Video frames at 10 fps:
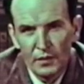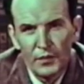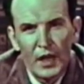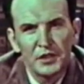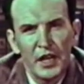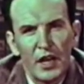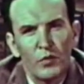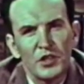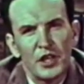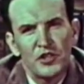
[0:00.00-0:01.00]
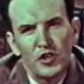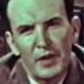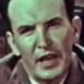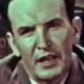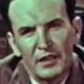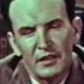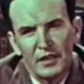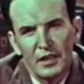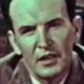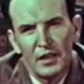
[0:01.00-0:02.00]
Voltaire was such a man.
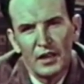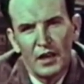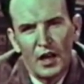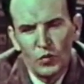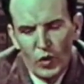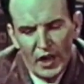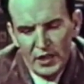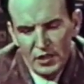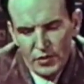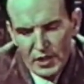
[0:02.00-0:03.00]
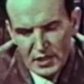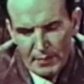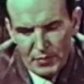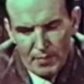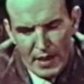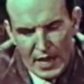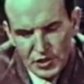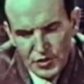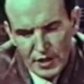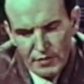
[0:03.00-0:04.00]
Unwilling to accept the
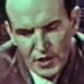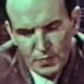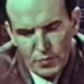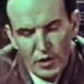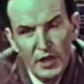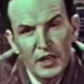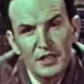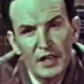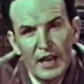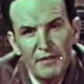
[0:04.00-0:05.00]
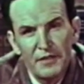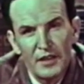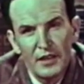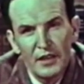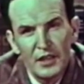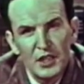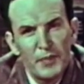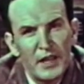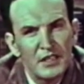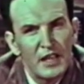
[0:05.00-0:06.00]
mastery of this book in his life, he
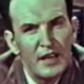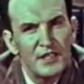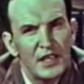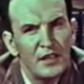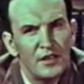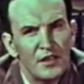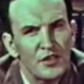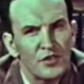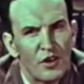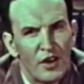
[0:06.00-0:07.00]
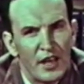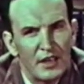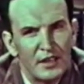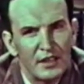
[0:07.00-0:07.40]
spent his life seeking to destroy it.